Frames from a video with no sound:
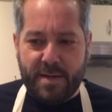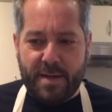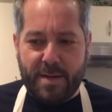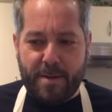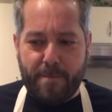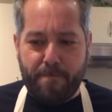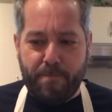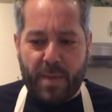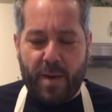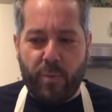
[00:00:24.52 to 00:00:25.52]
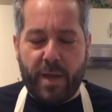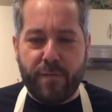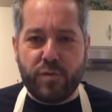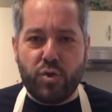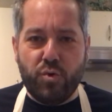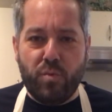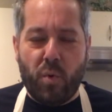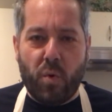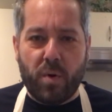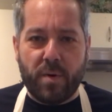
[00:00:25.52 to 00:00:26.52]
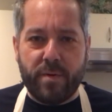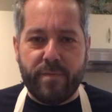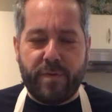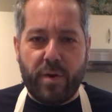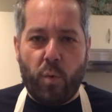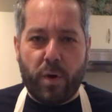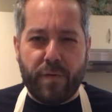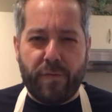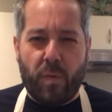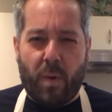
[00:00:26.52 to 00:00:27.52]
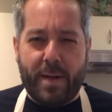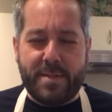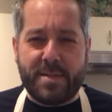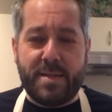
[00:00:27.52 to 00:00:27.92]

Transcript: And we have two more very wonderful wines,